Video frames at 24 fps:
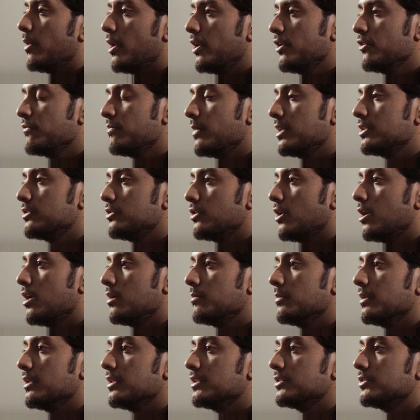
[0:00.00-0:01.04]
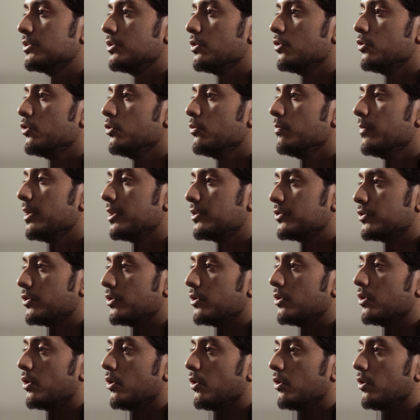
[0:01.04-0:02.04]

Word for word: Part of my job is to make sure